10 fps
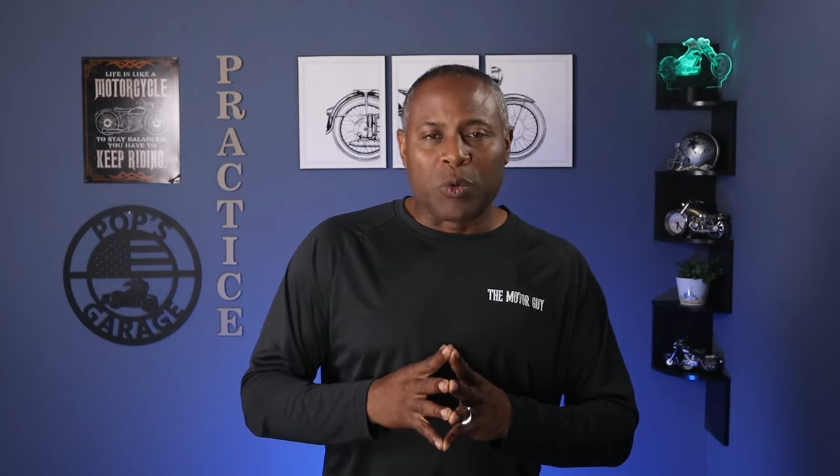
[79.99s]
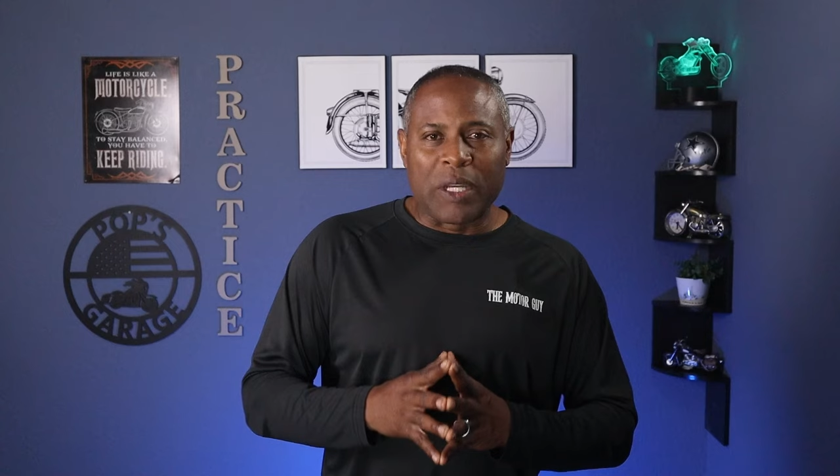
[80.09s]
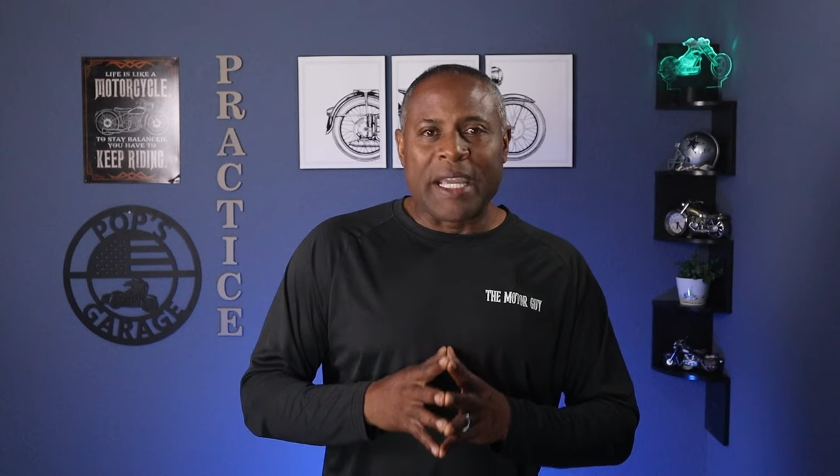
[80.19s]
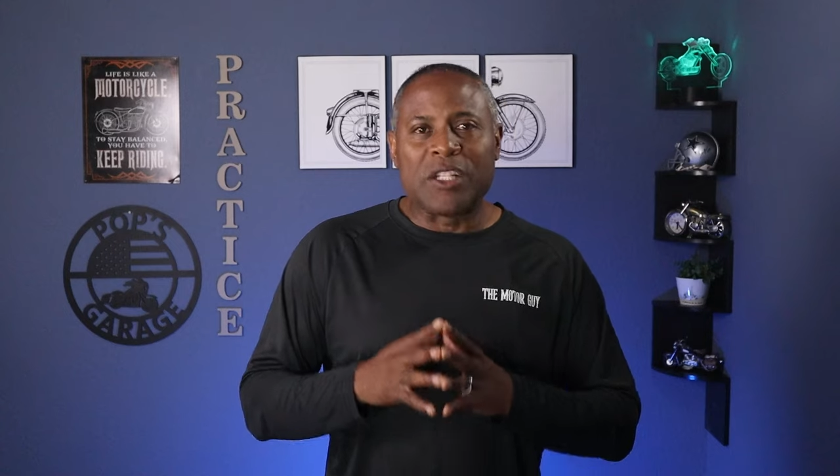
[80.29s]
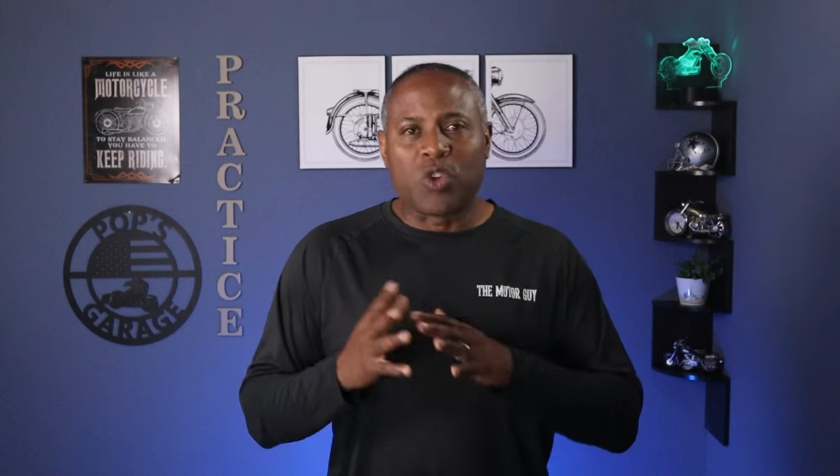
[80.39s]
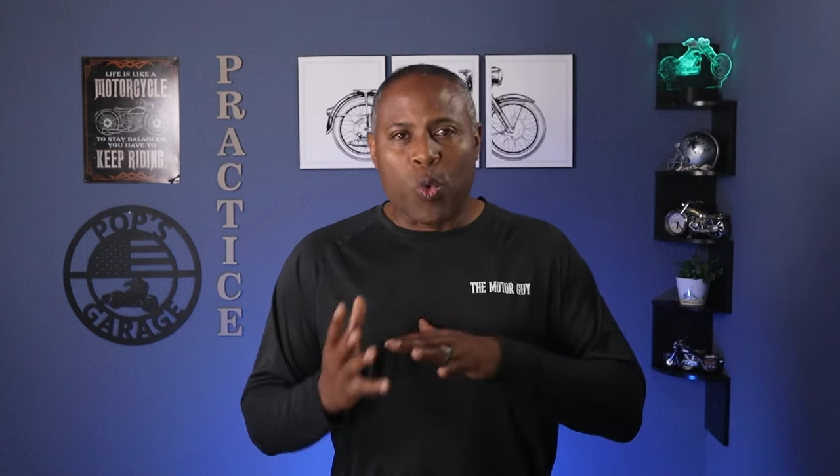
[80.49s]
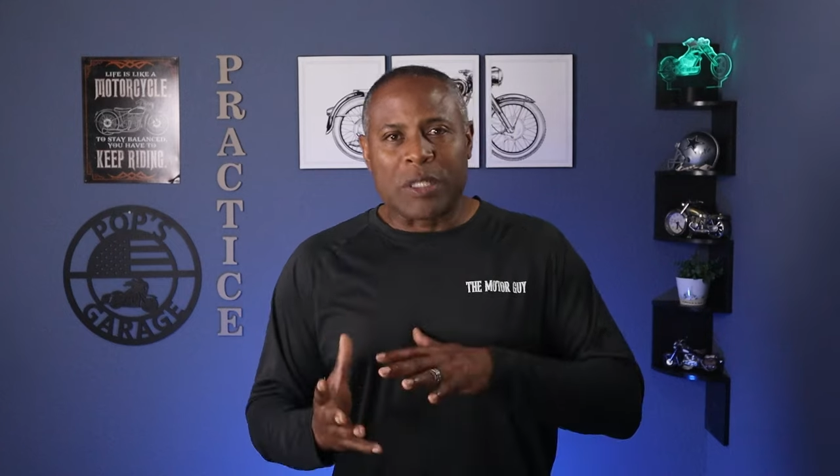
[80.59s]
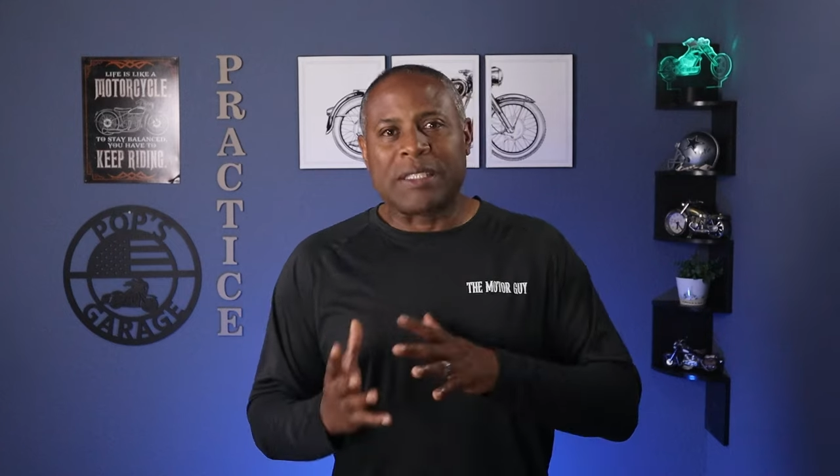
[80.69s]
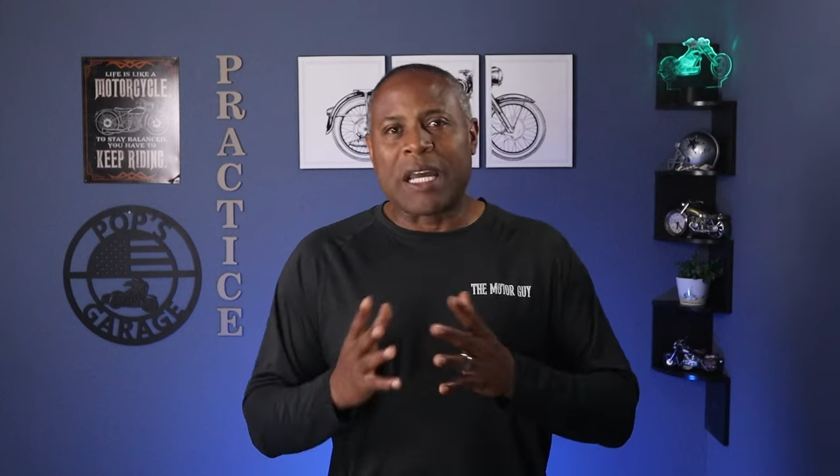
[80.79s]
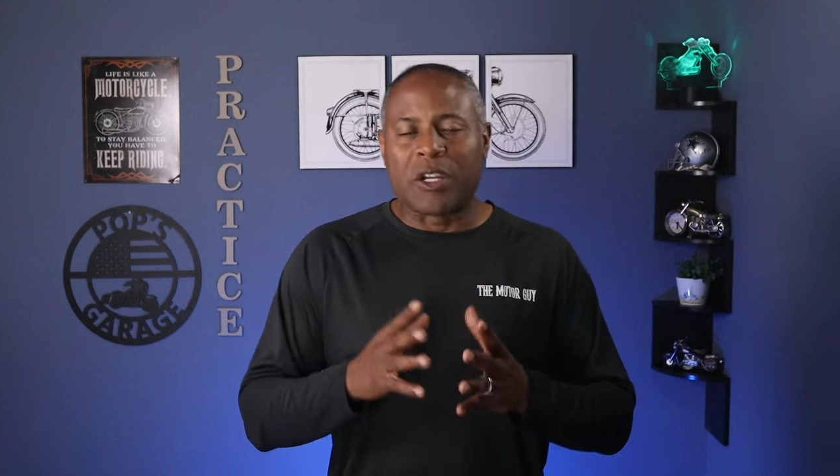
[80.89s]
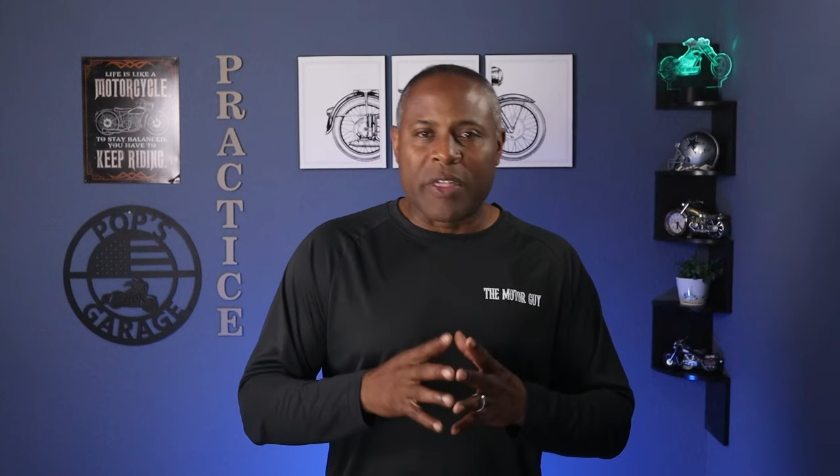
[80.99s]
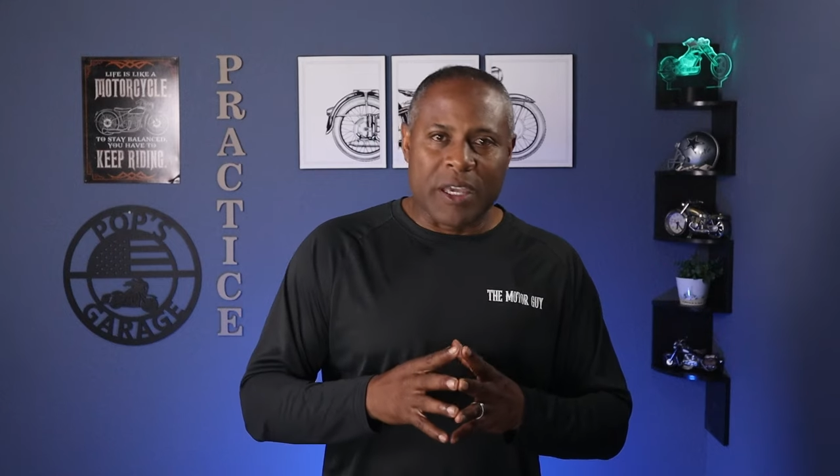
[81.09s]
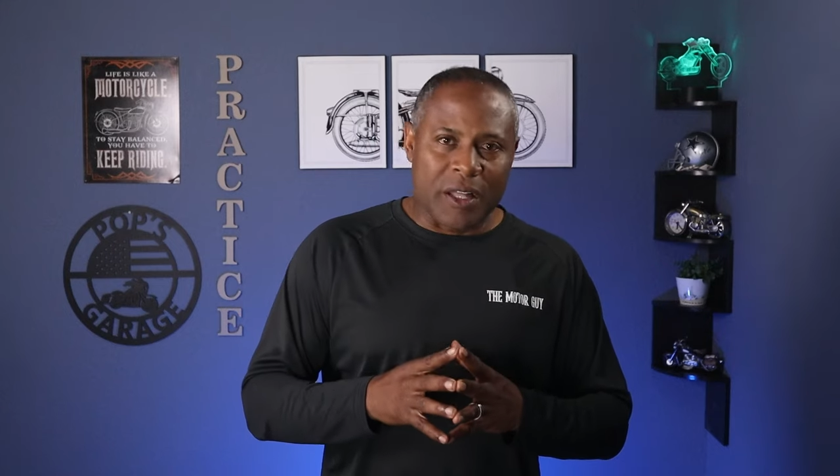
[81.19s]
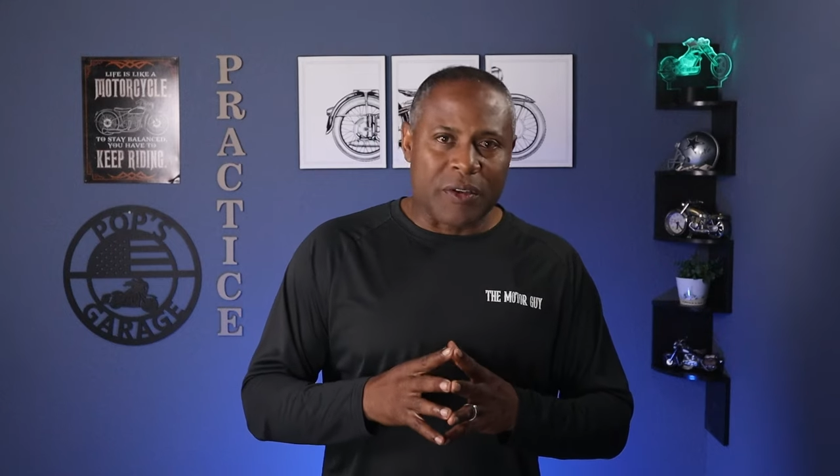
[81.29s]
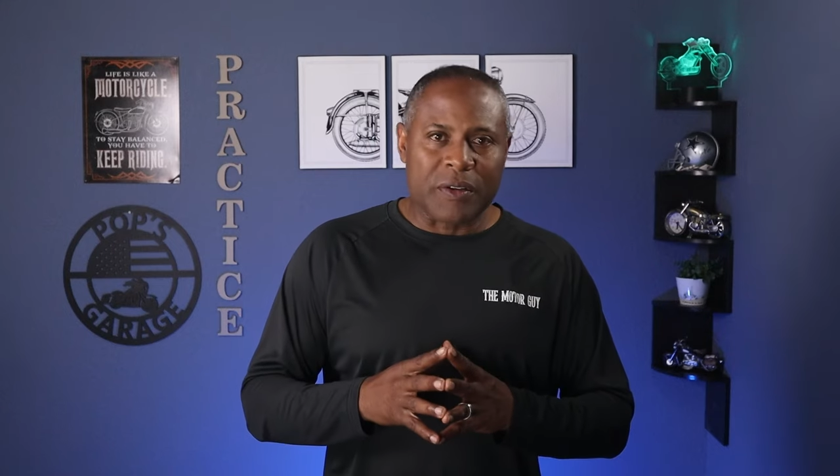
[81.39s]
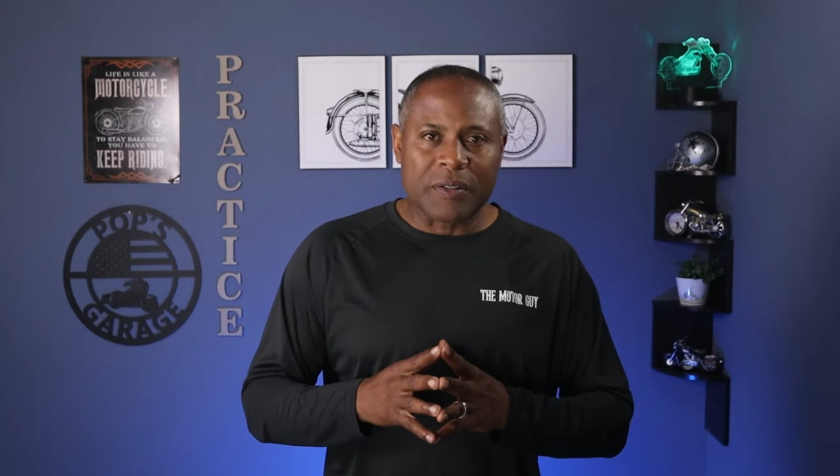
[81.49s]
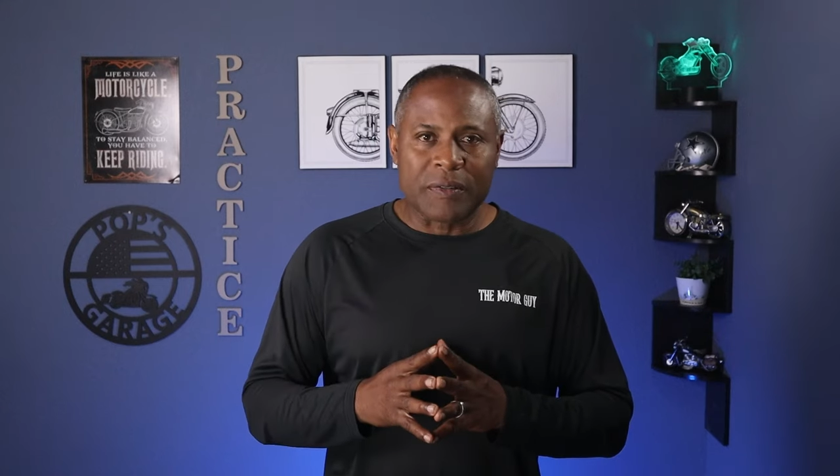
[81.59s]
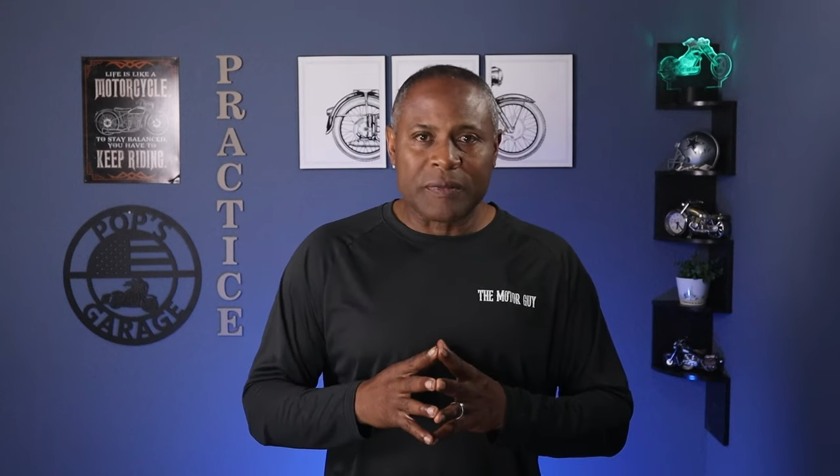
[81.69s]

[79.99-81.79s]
lean to one side or the other.